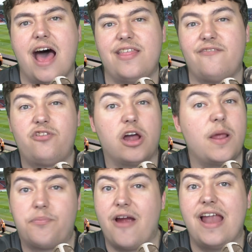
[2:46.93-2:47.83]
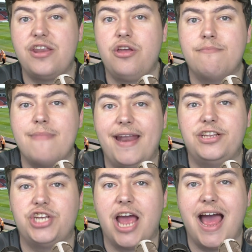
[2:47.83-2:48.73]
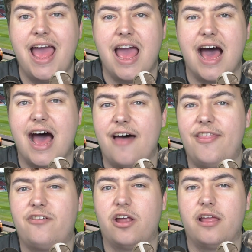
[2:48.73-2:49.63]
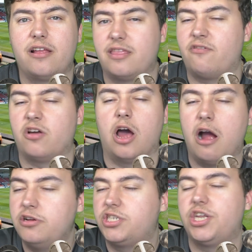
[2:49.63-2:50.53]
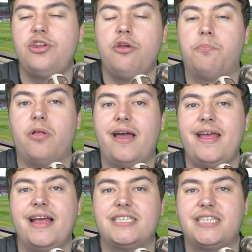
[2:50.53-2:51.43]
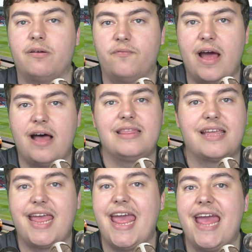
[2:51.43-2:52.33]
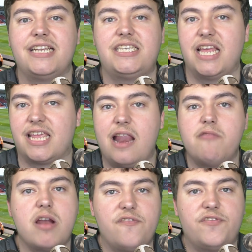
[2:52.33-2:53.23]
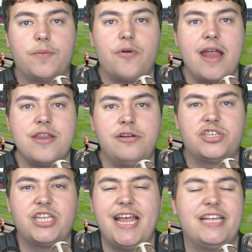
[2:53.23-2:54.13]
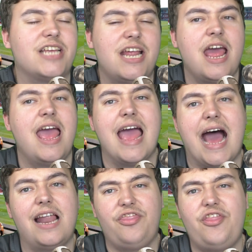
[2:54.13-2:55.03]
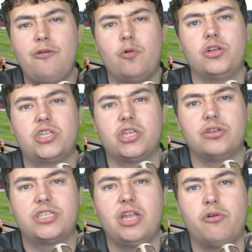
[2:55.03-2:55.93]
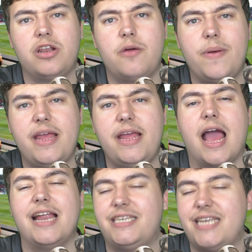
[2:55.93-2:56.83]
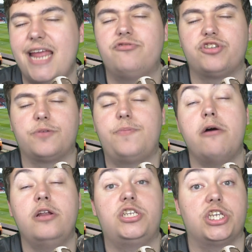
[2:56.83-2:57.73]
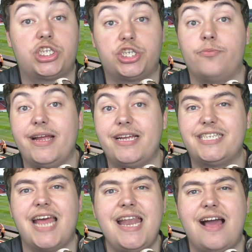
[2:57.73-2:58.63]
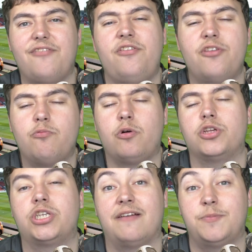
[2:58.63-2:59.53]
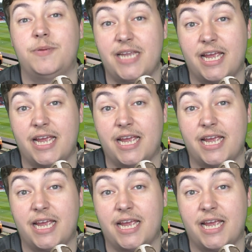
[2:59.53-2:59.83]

uh, they've got a brand new manager, uh, they've, got, they've got a host of new players, they've unveiled the kits, they're getting ready for the brand new season, and I think Walsall's still going to be a dangerous opponent to some extent. I think that Walsall have to be